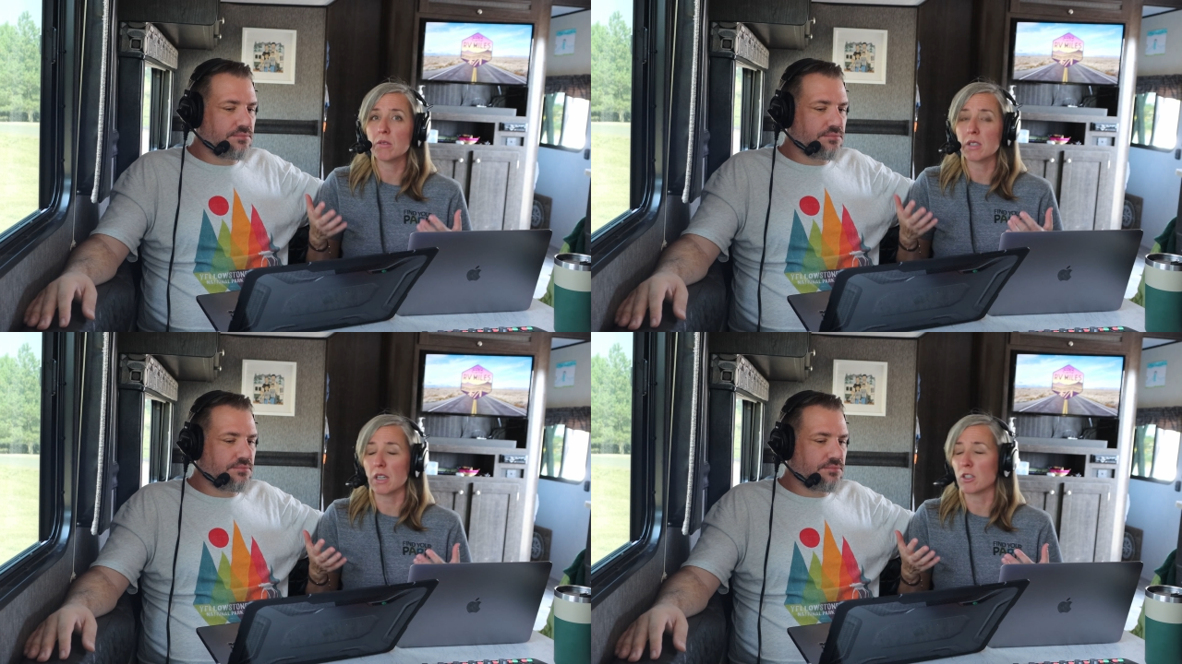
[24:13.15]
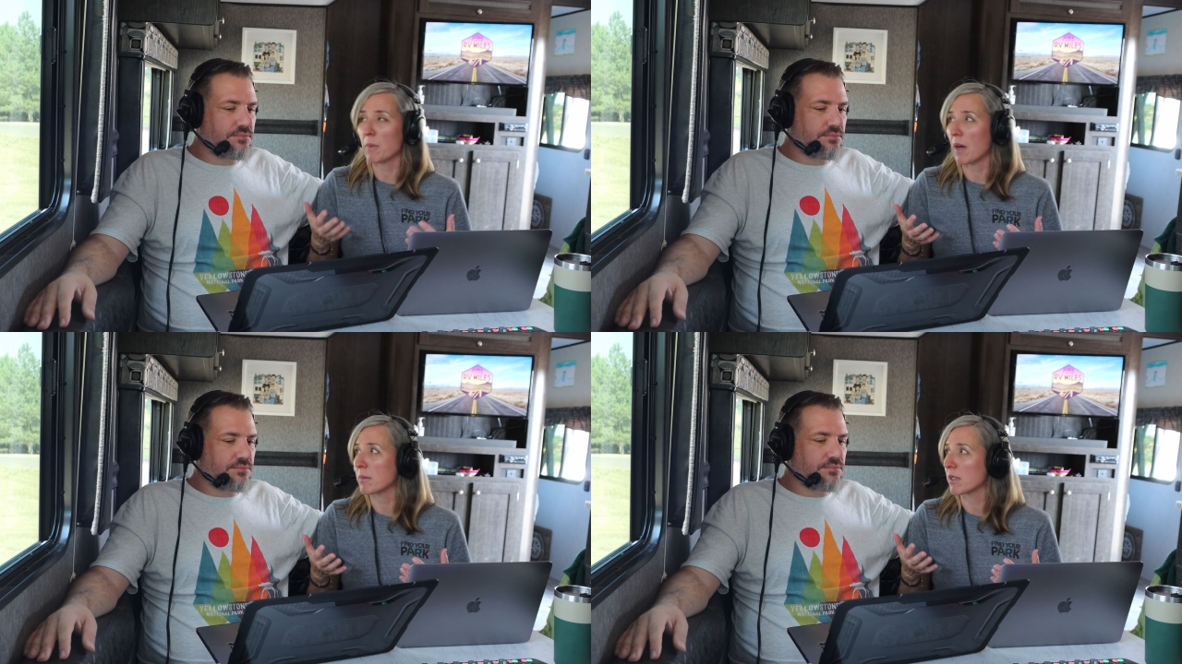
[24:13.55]
Speaker 1: to
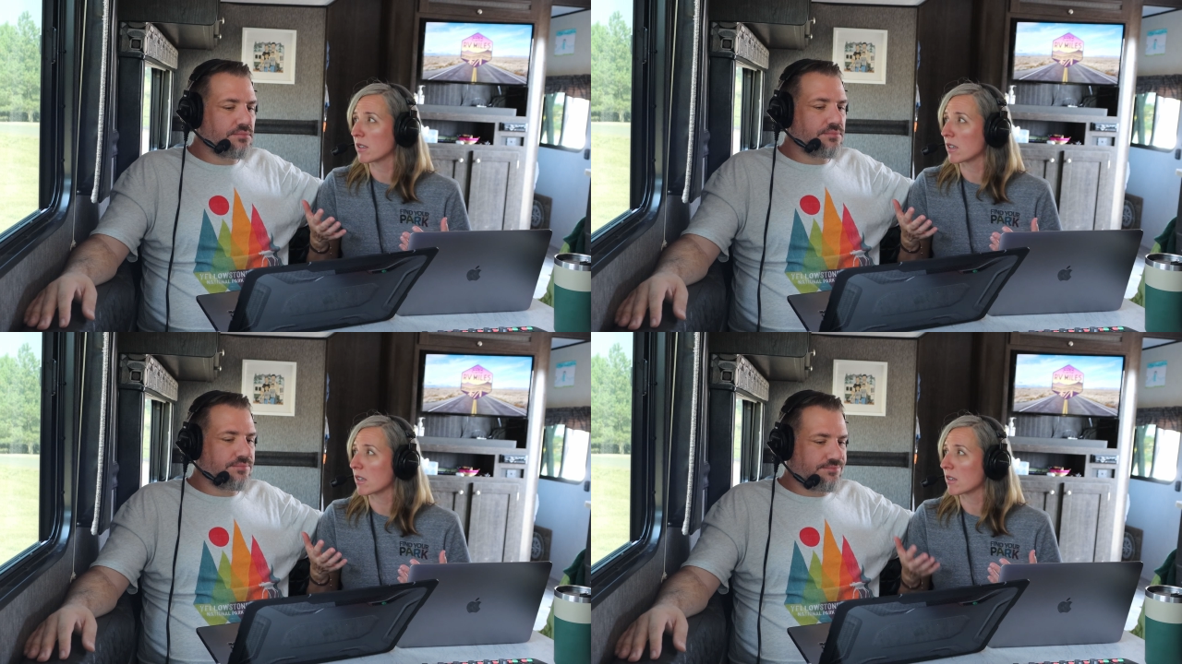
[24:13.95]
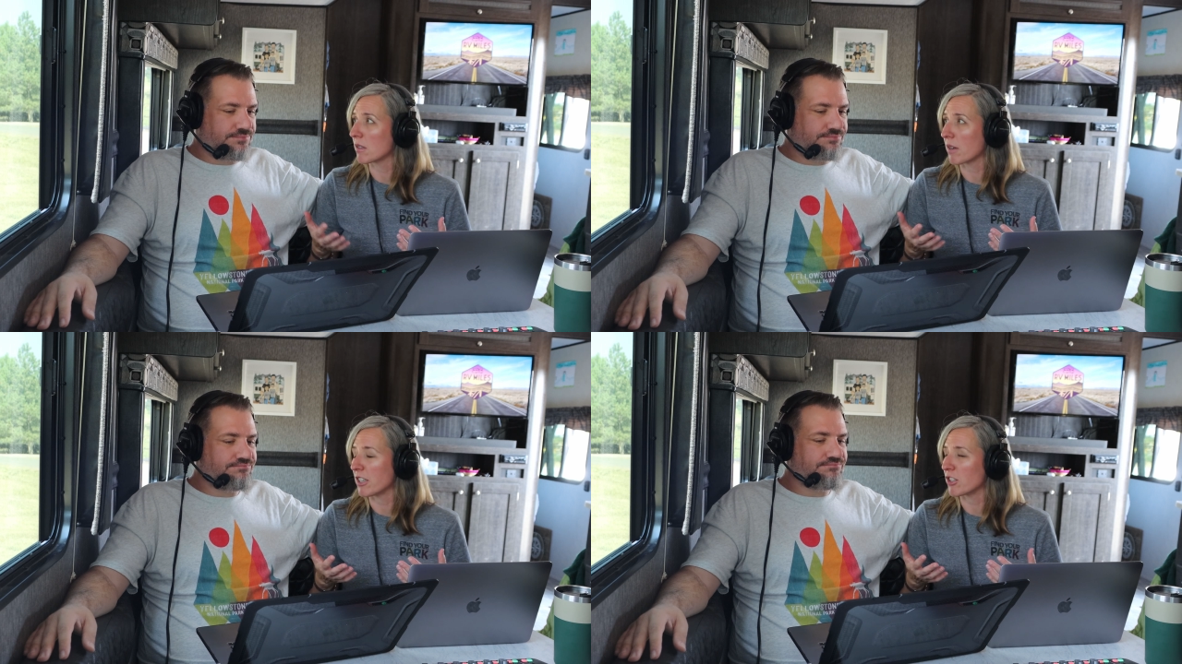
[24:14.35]
such a popular
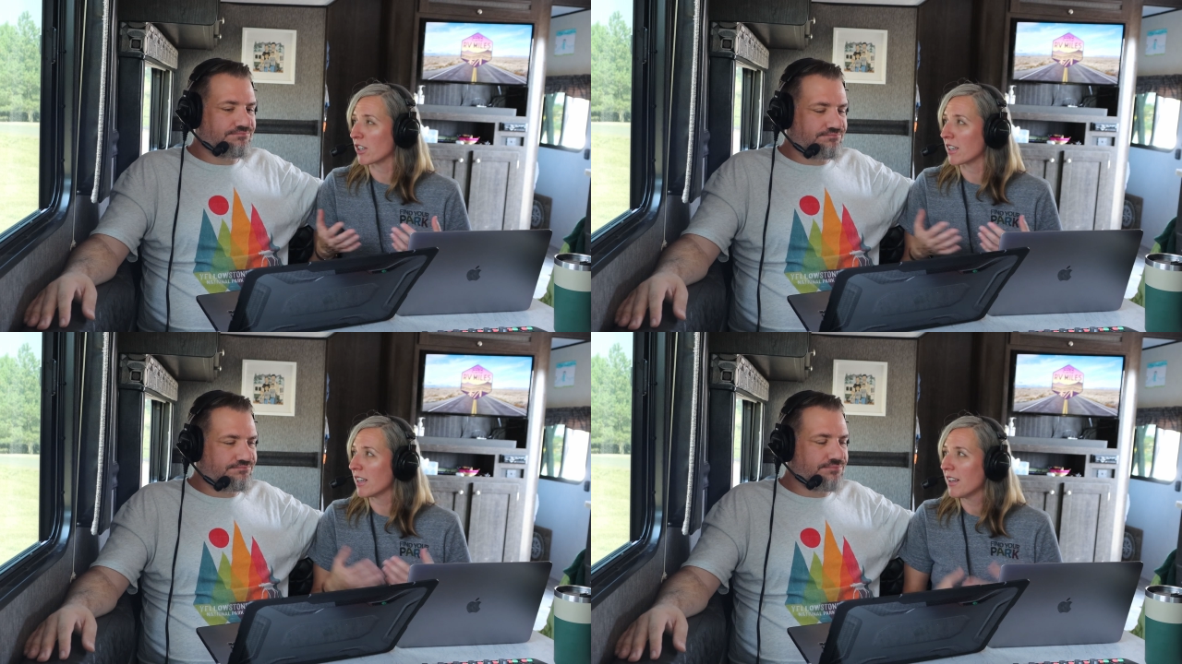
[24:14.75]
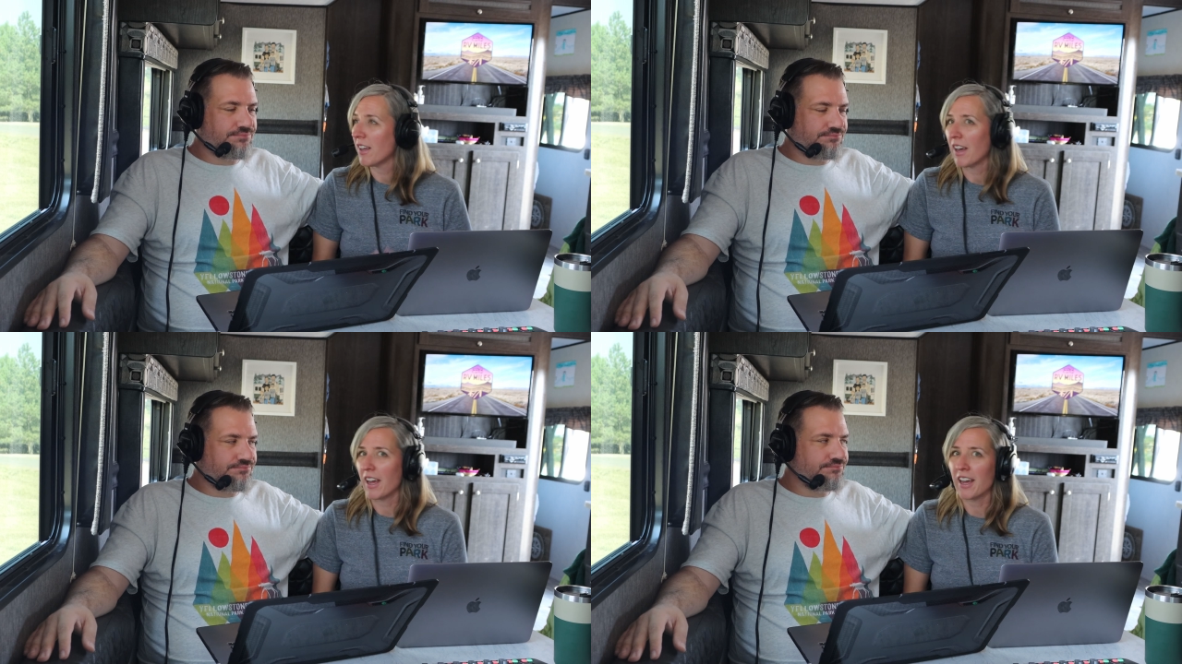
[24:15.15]
location,
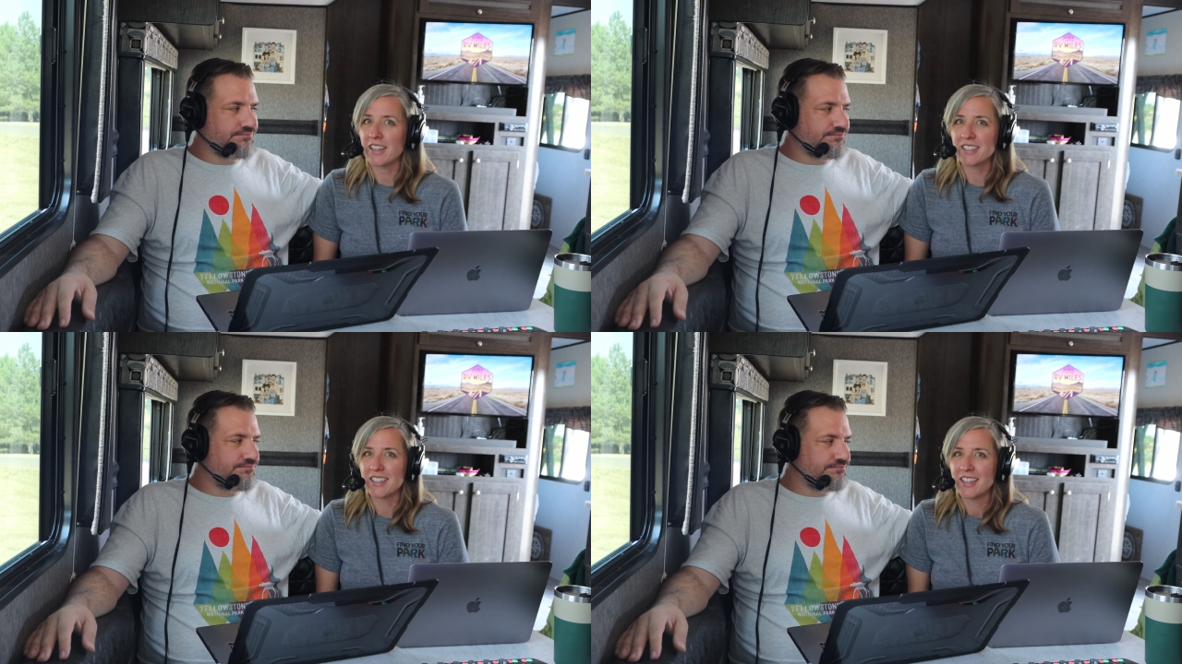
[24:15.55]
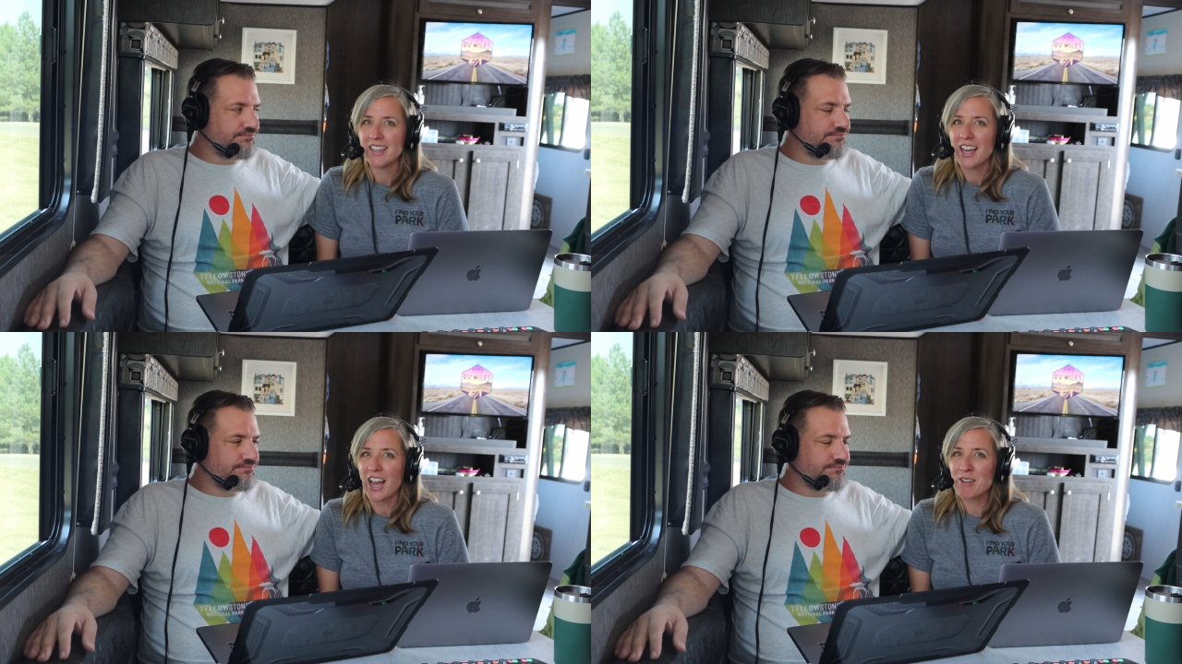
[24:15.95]
and